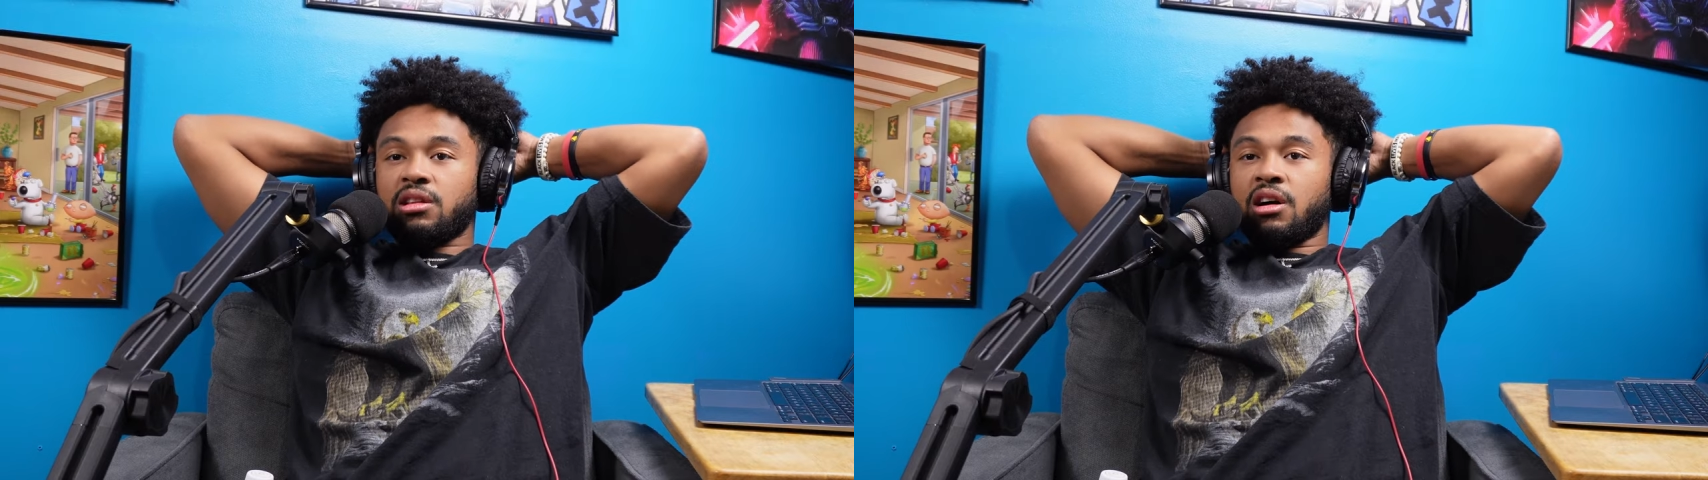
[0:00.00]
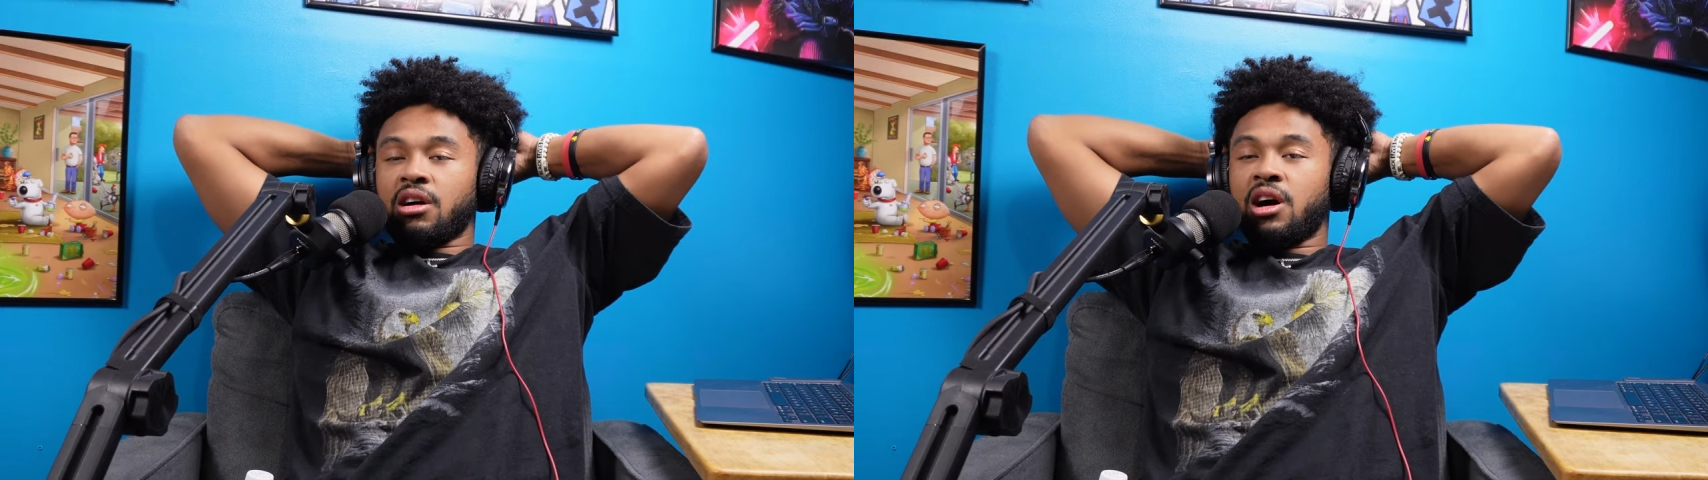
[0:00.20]

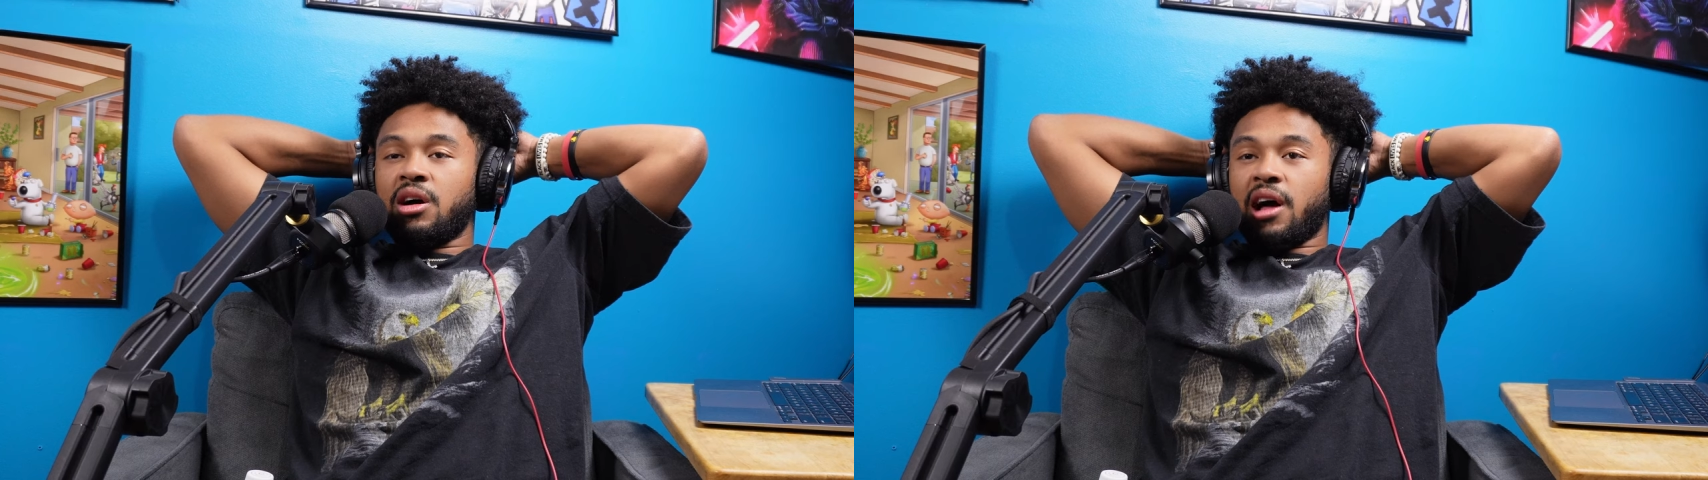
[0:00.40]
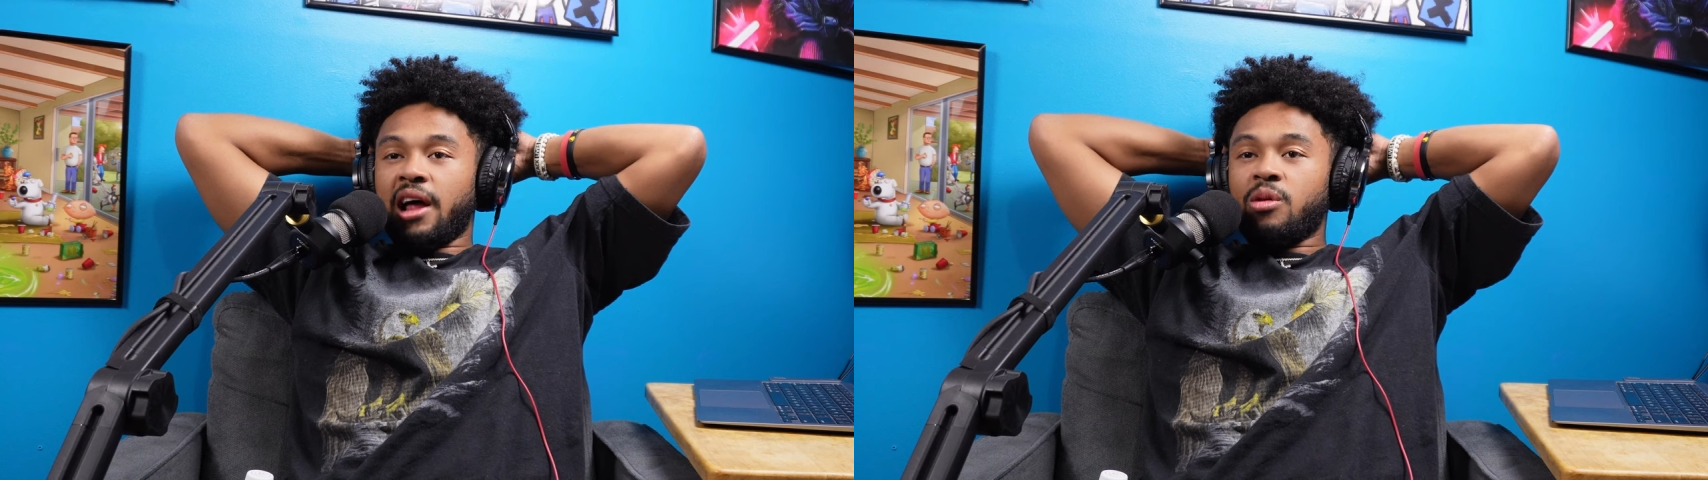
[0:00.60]
A cu
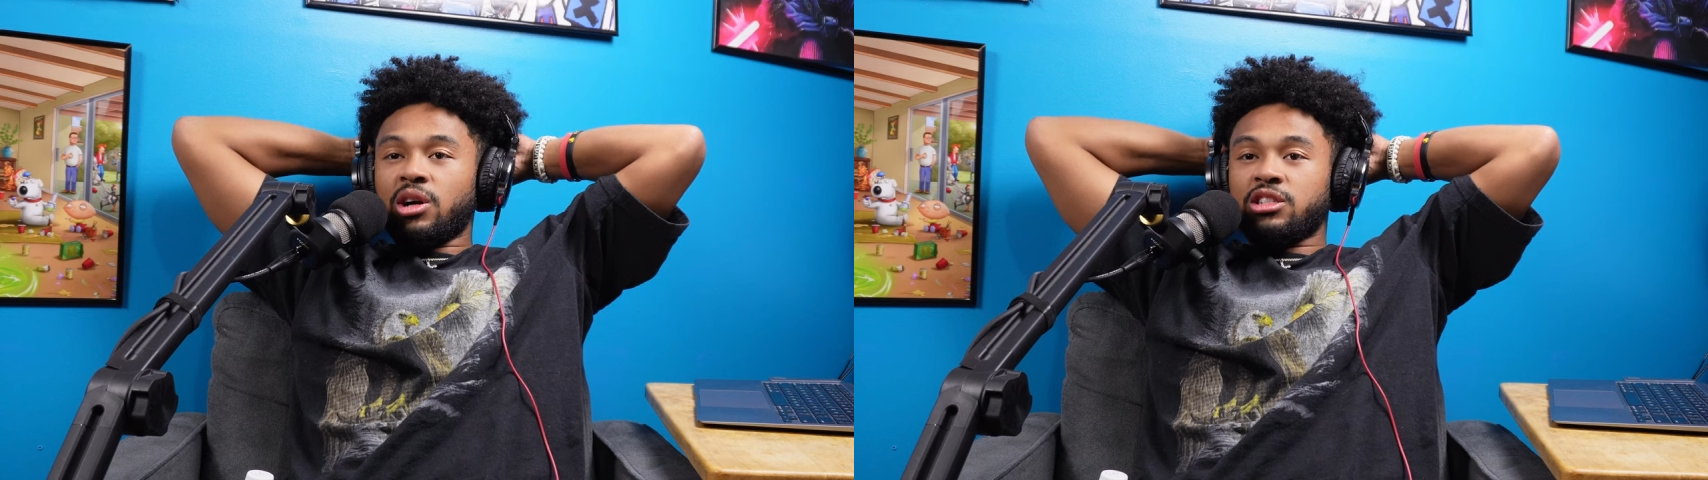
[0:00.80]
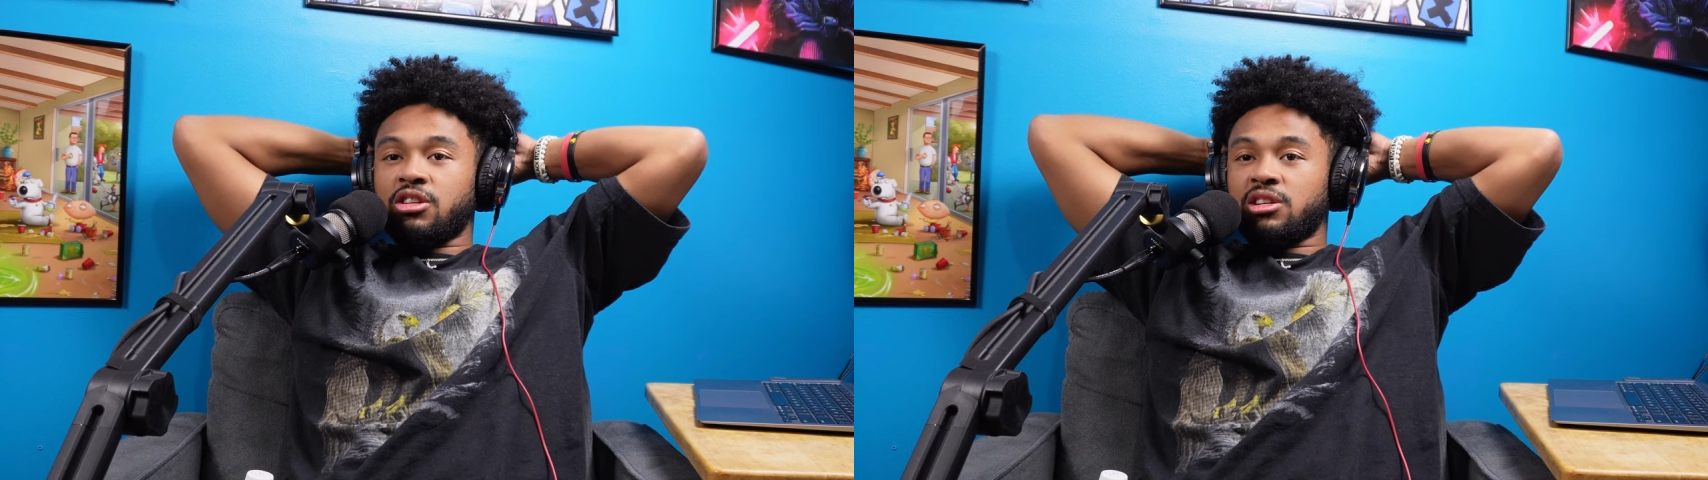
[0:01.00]
I didn't
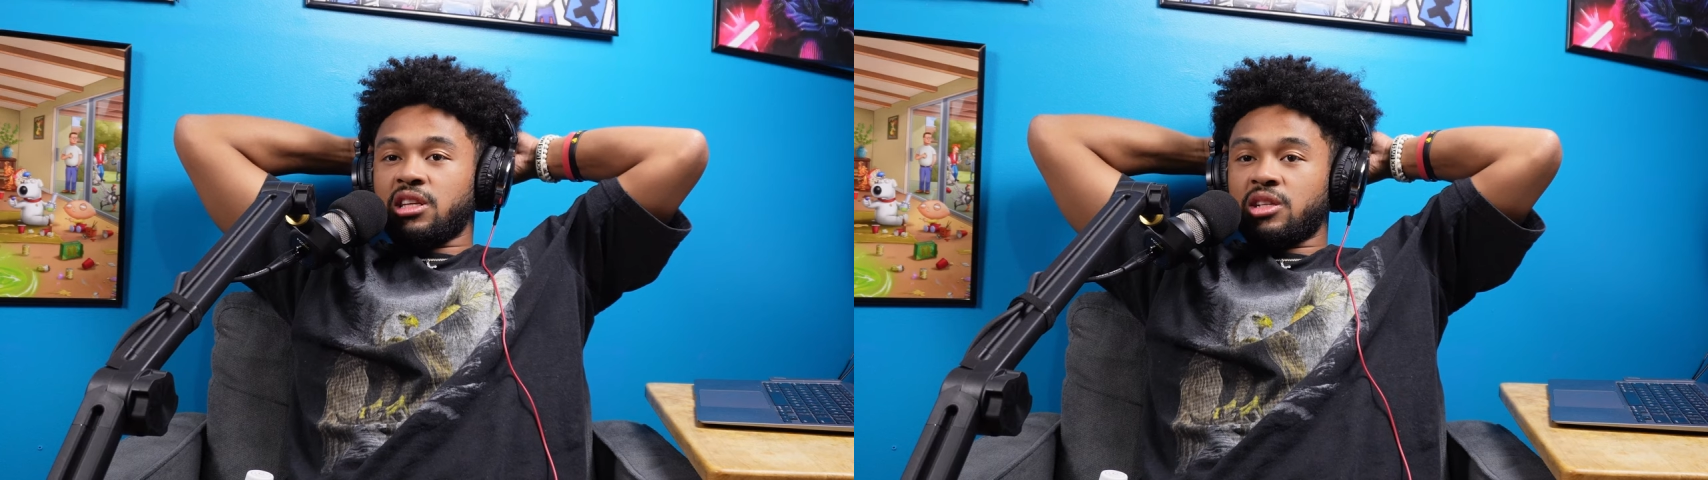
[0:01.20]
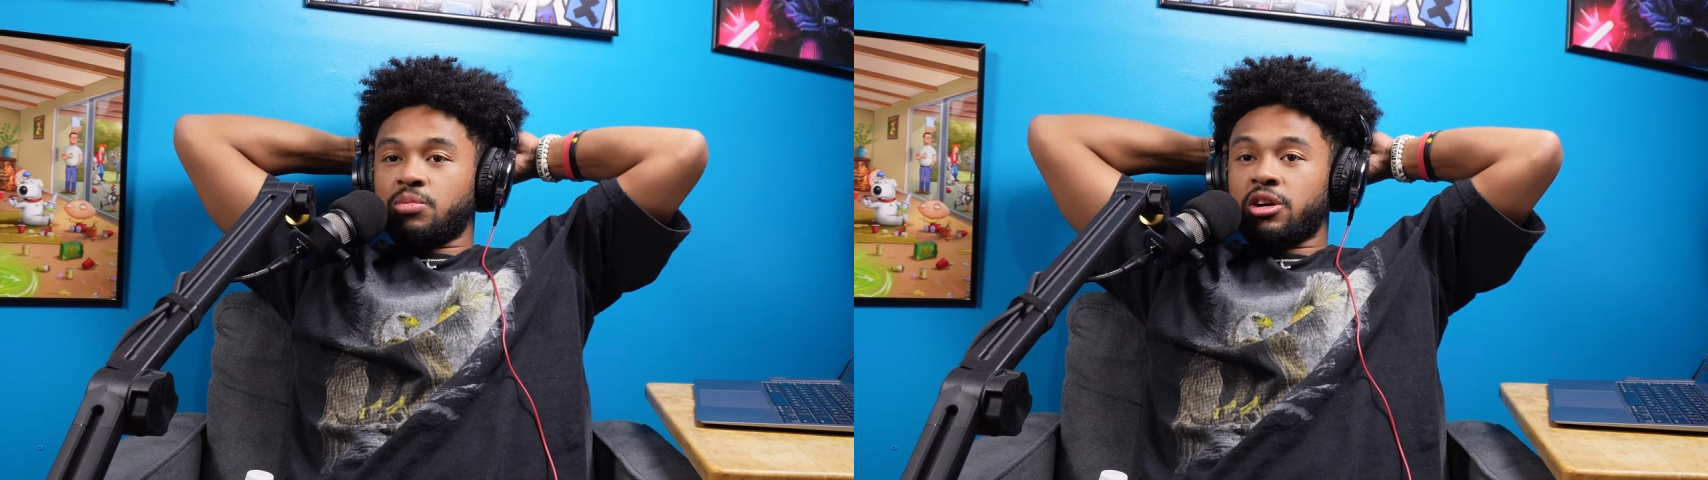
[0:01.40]
watch
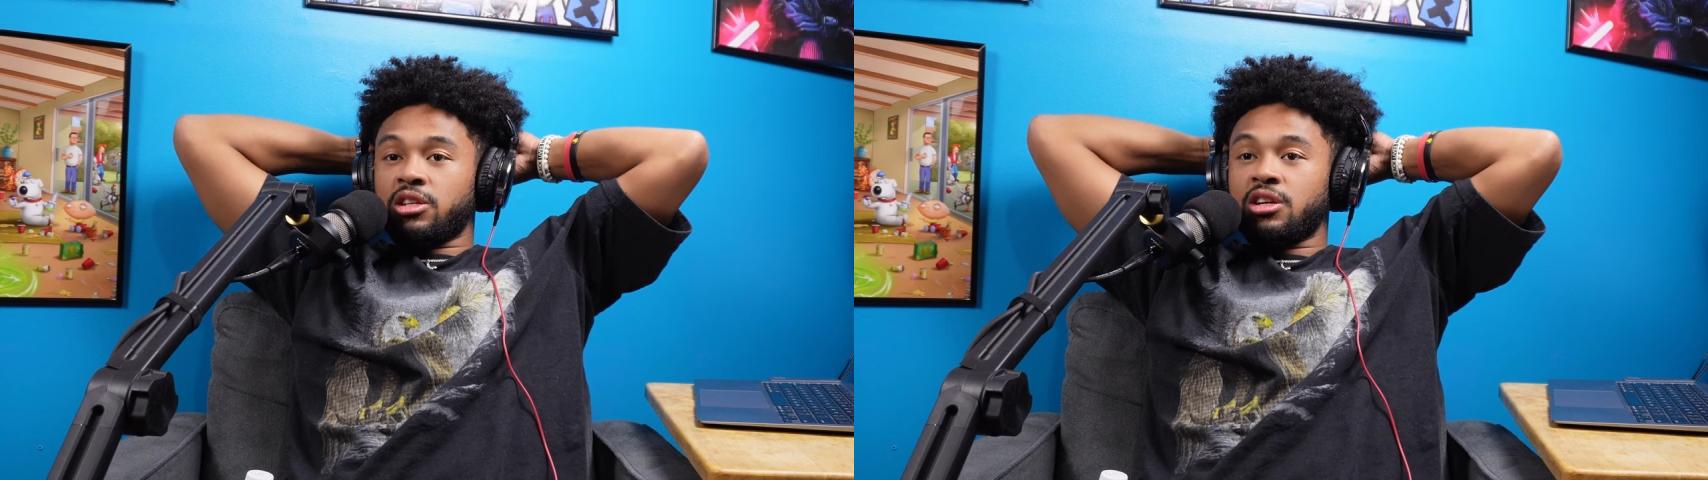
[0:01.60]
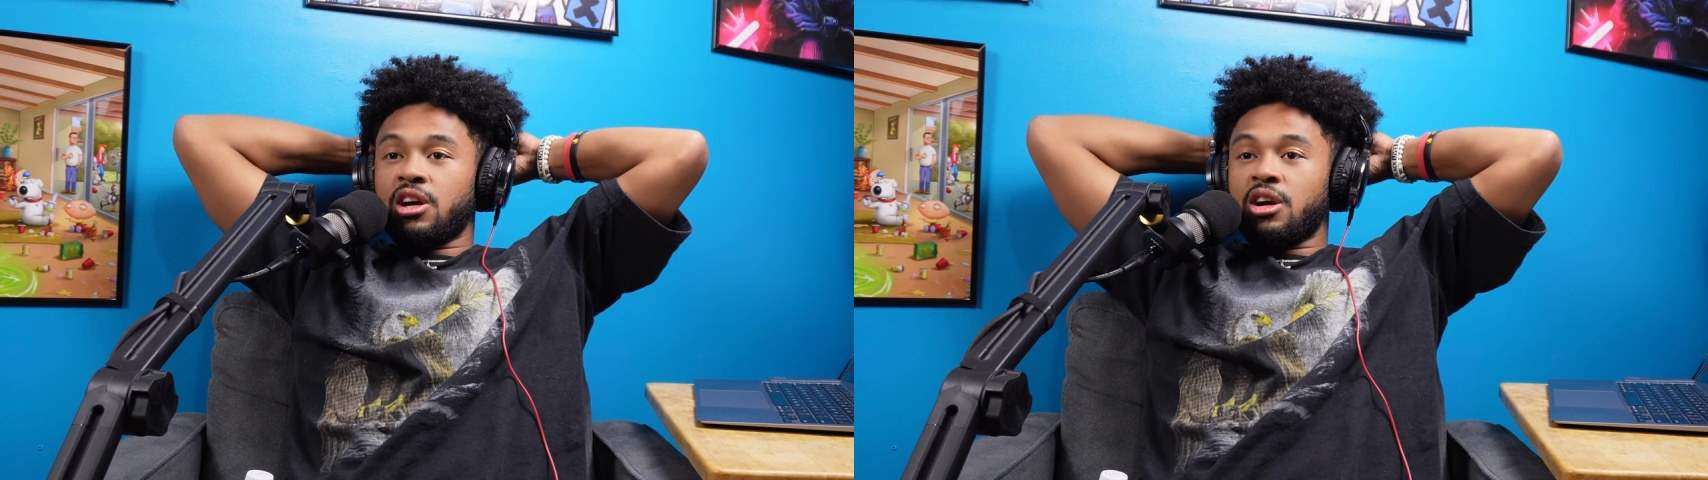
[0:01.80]
Tarzan as much.